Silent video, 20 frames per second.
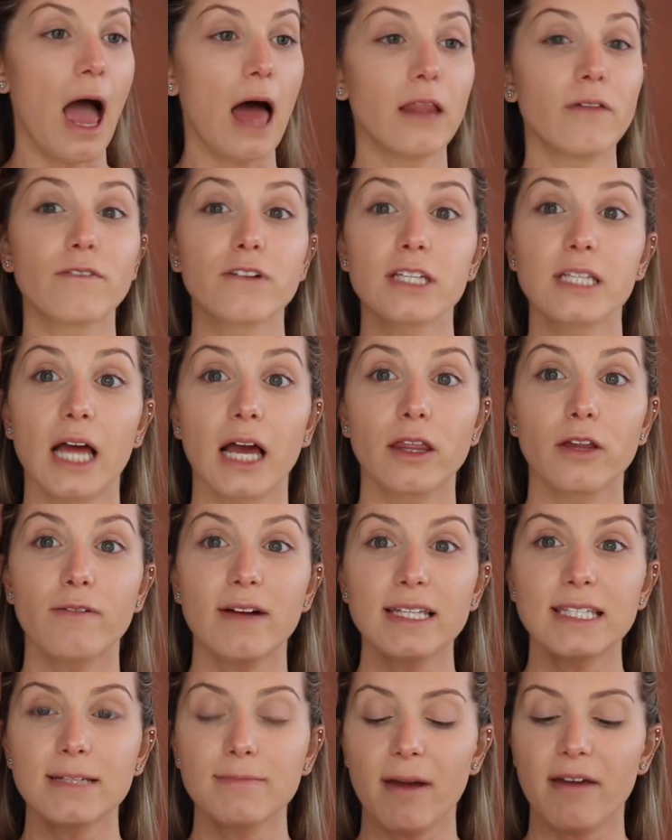And then for setting the
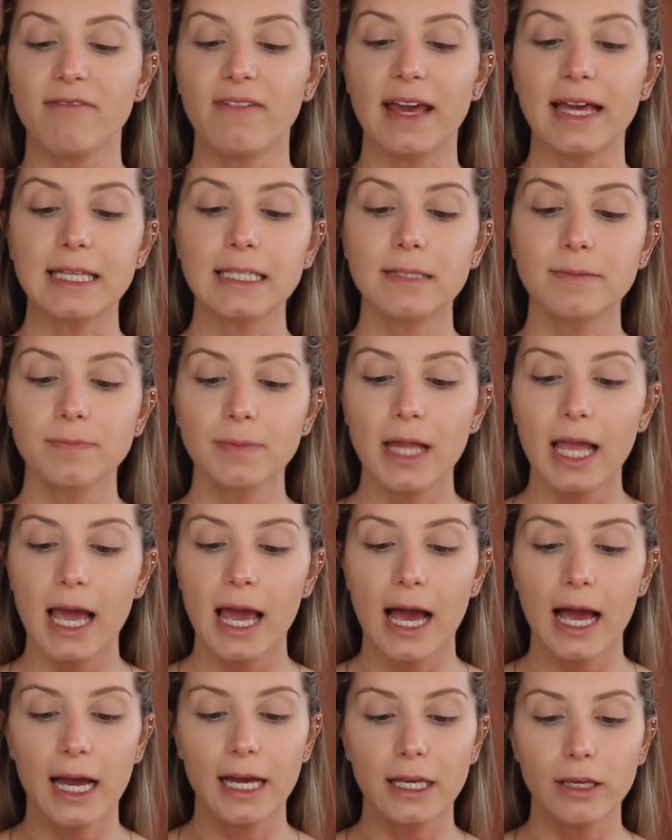rest of my face,
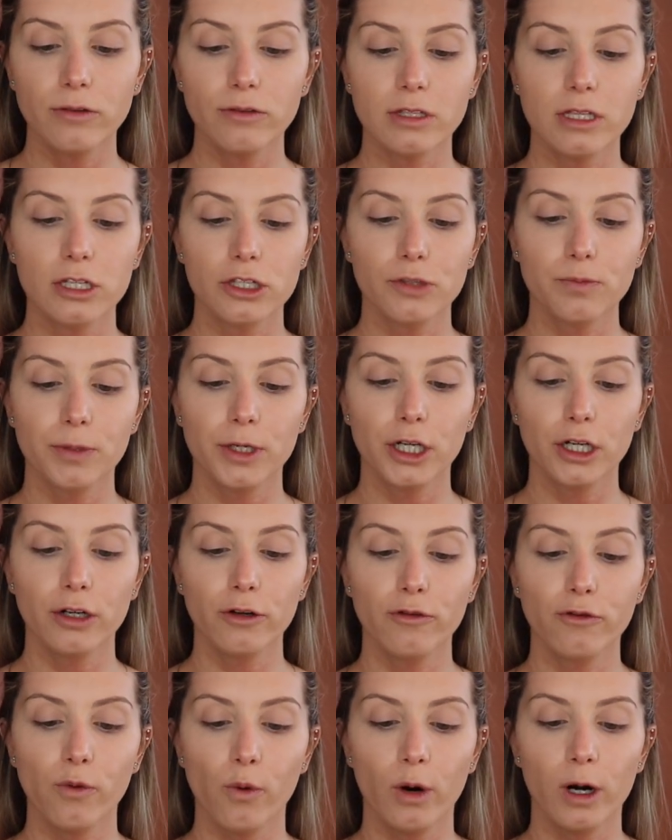I use this
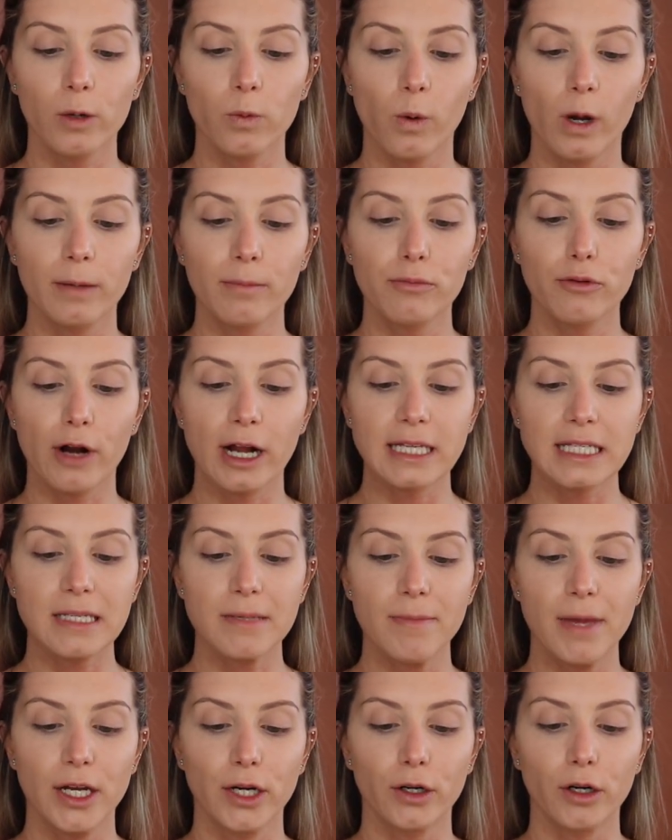Pure 4-in-1 Pressed
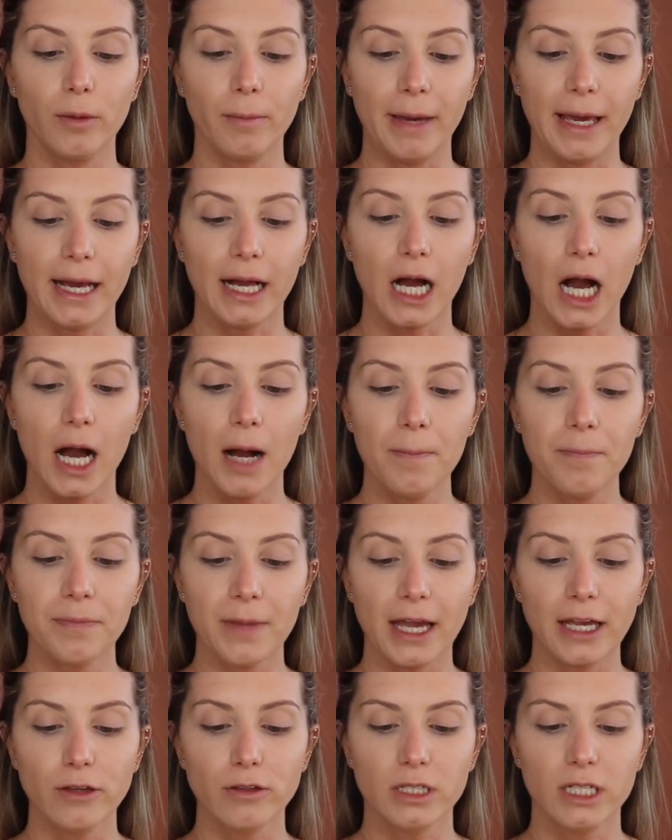Mineral Makeup.
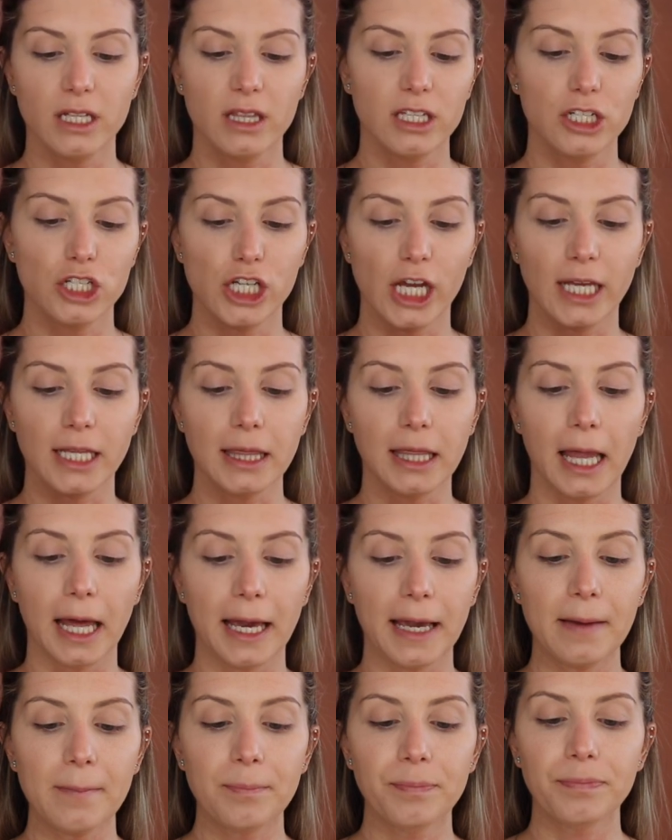I use it in the shade
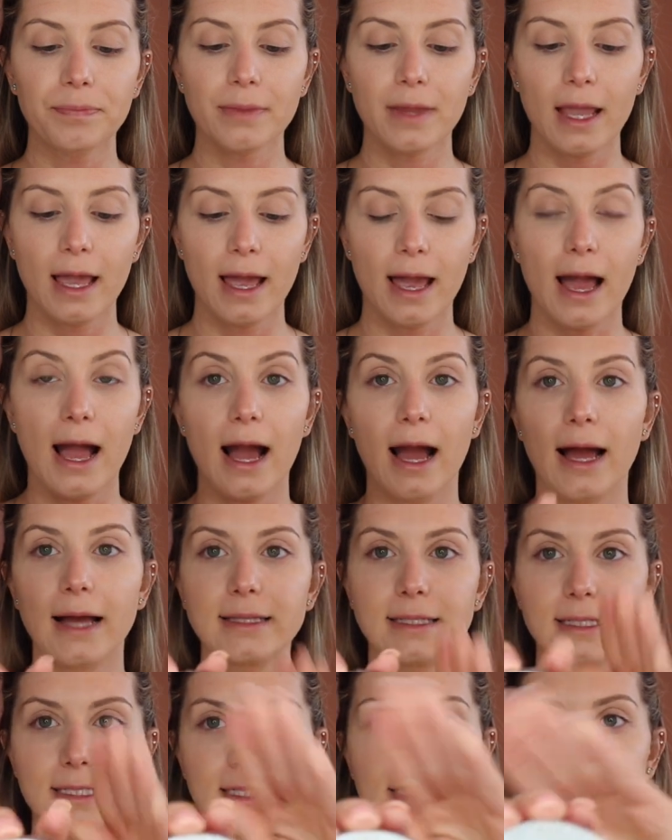Light,
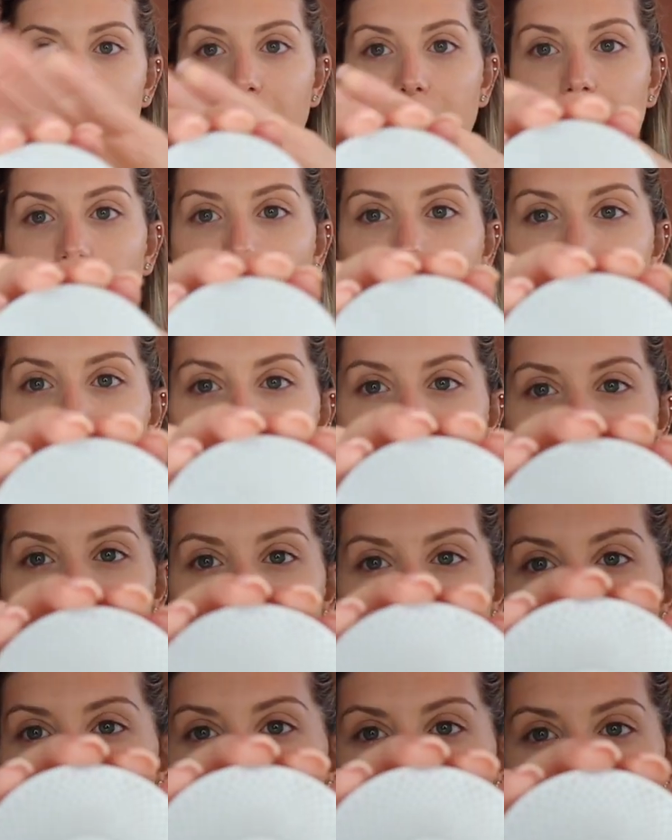and it's exactly what it
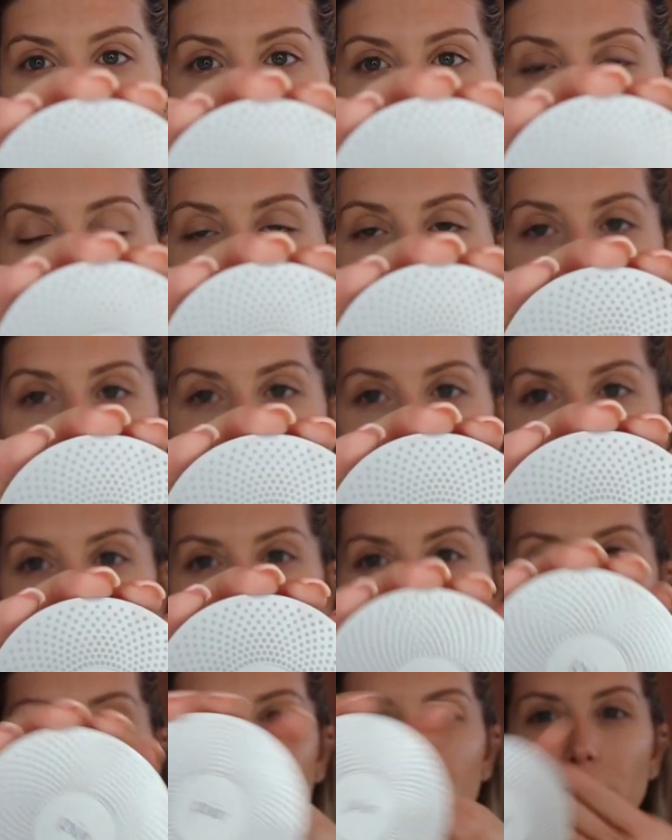says. It's just a pressed
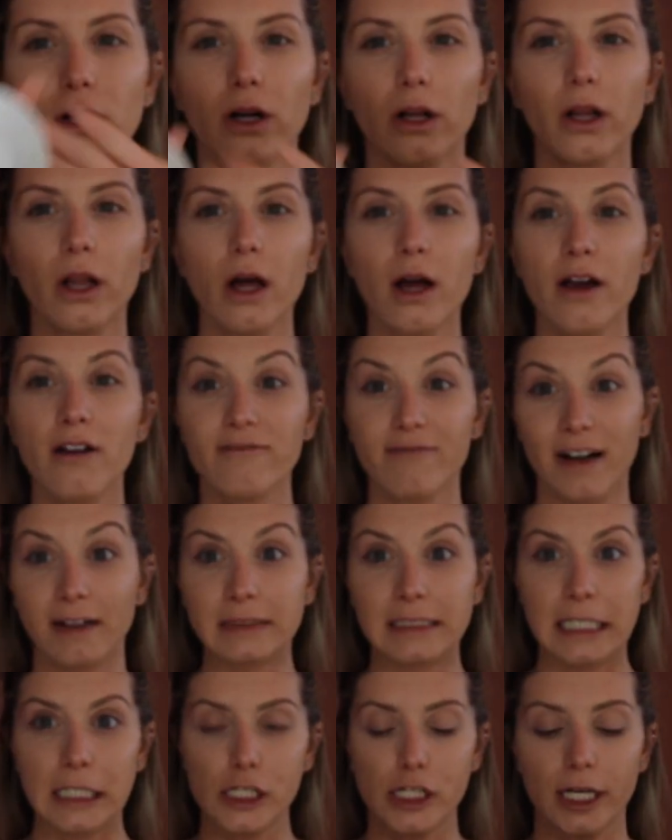mineral
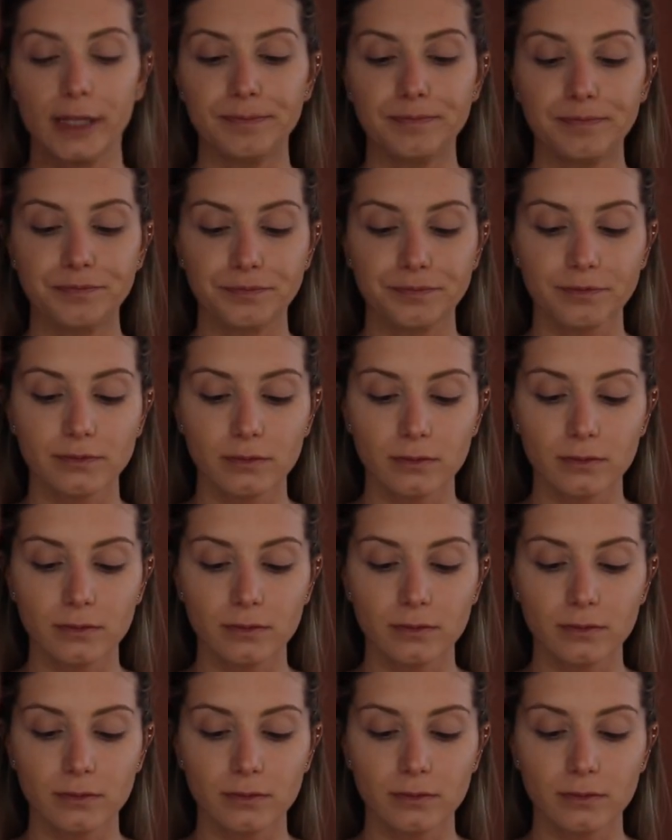foundation.